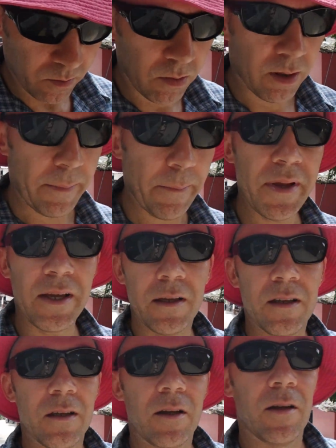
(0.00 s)
well, like
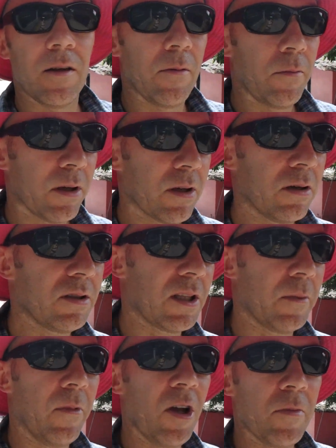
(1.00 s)
me, because
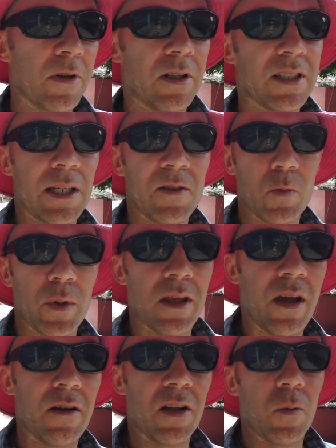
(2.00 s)
at the moment I seem to be
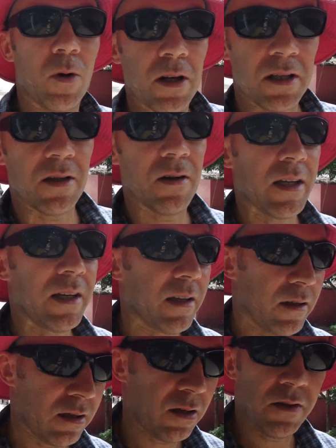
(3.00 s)
the only white guy
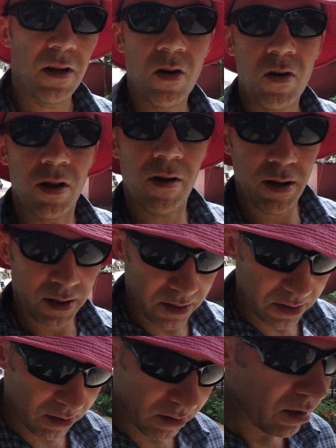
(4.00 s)
here on the whole
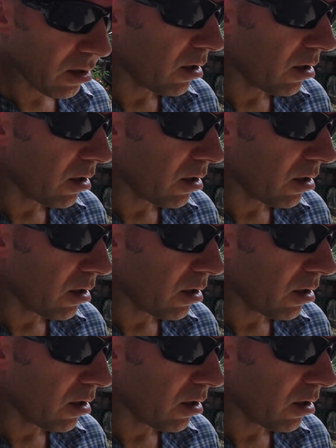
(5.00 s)
island, so